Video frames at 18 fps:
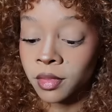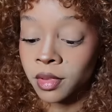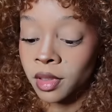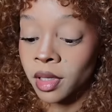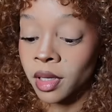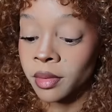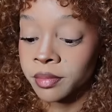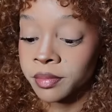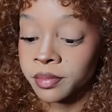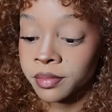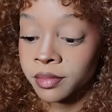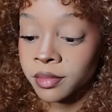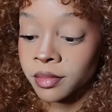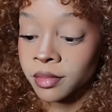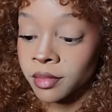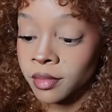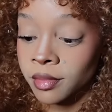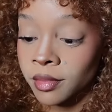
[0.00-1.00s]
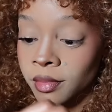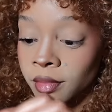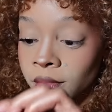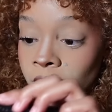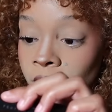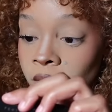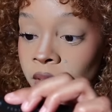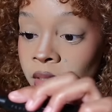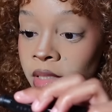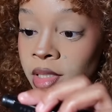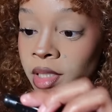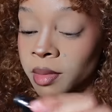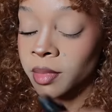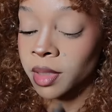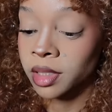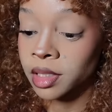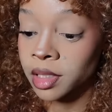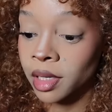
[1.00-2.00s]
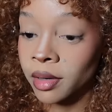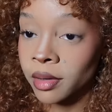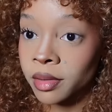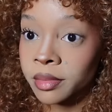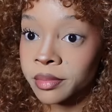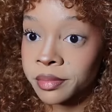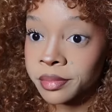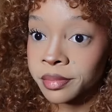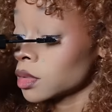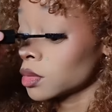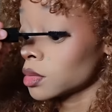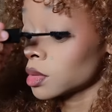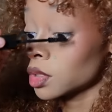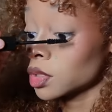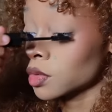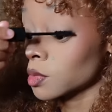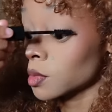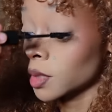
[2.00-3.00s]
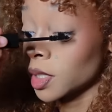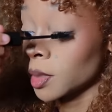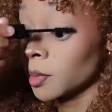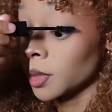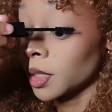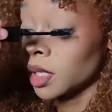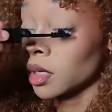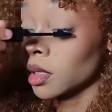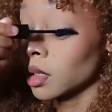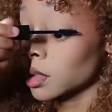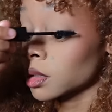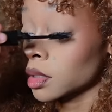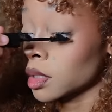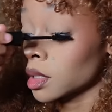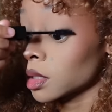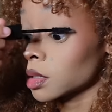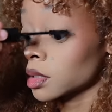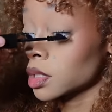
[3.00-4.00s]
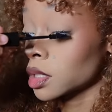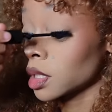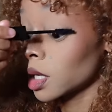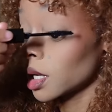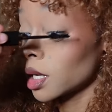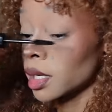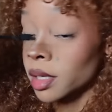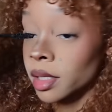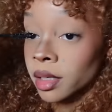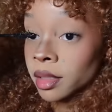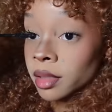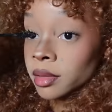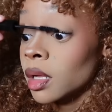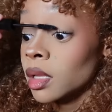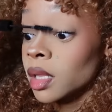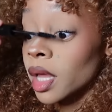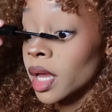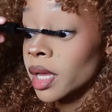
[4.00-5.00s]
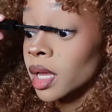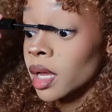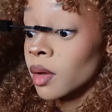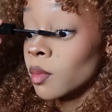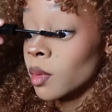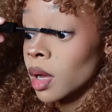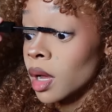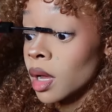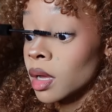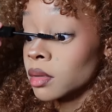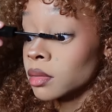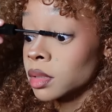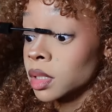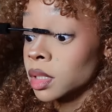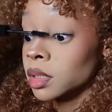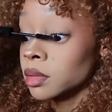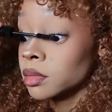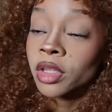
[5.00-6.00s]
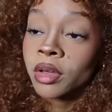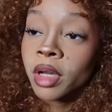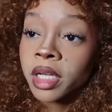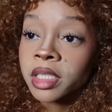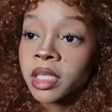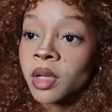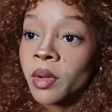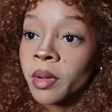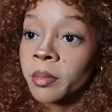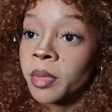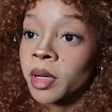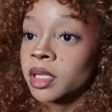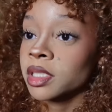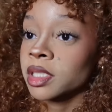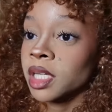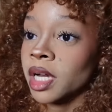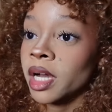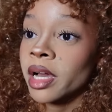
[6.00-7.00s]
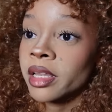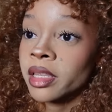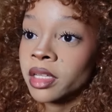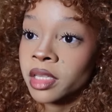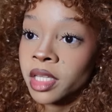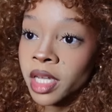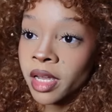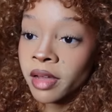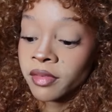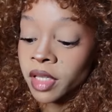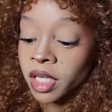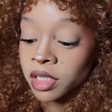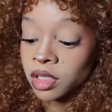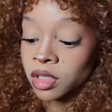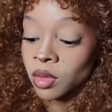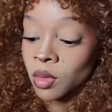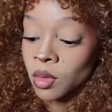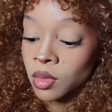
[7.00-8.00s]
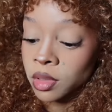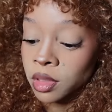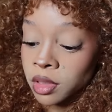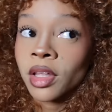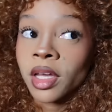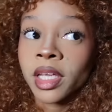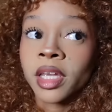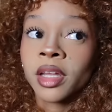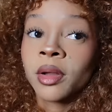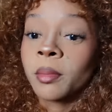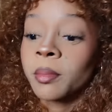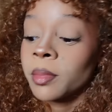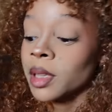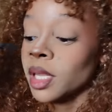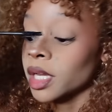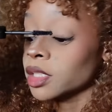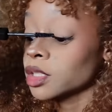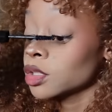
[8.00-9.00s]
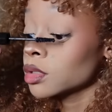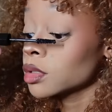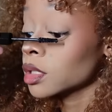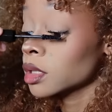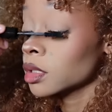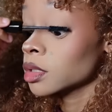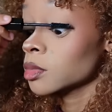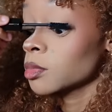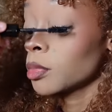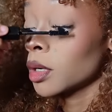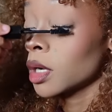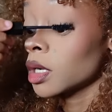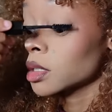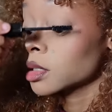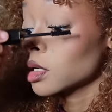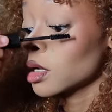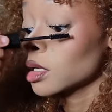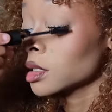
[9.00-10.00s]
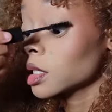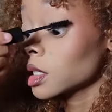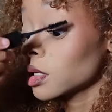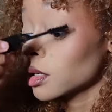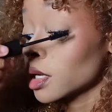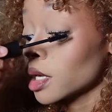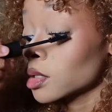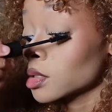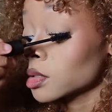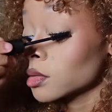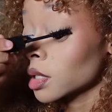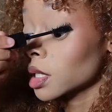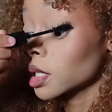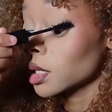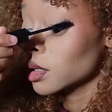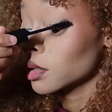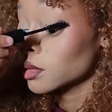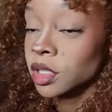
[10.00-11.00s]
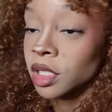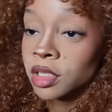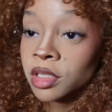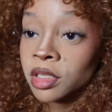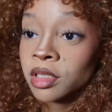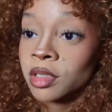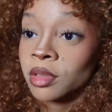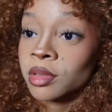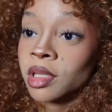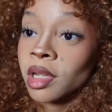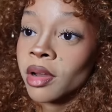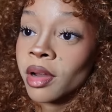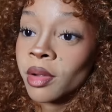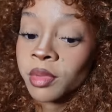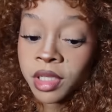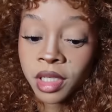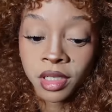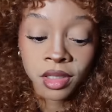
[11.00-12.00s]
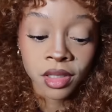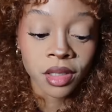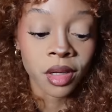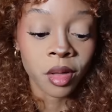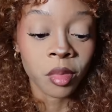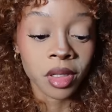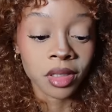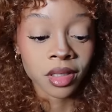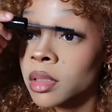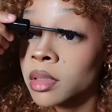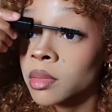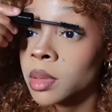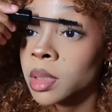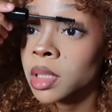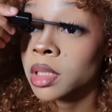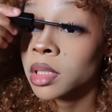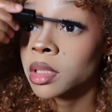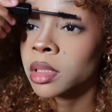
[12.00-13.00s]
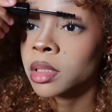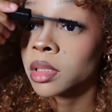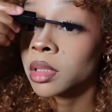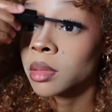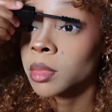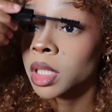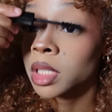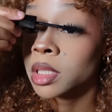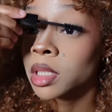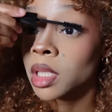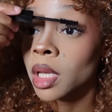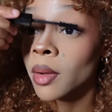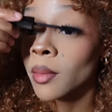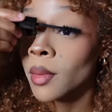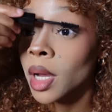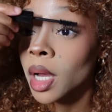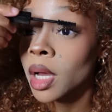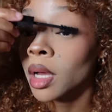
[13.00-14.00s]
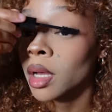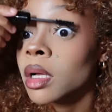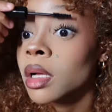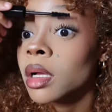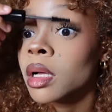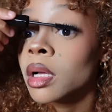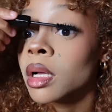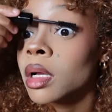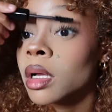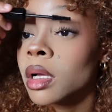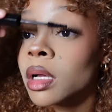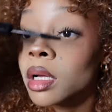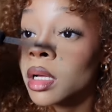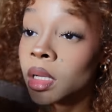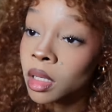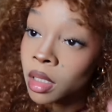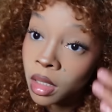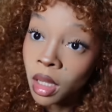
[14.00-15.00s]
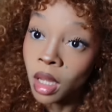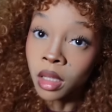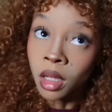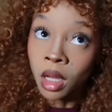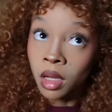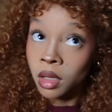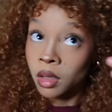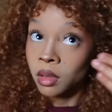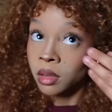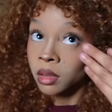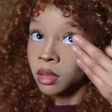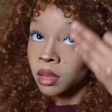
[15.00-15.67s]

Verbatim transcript: Okay. Same mascara. Do just repeat on the other side. Like I want it. You guys think when bugs die that they have like souls? Like can a like do you think there's bugs haunting your house right now? It's actually so scary. I wish I didn't think about that. It's really it's such a good mascara. Oh, oh.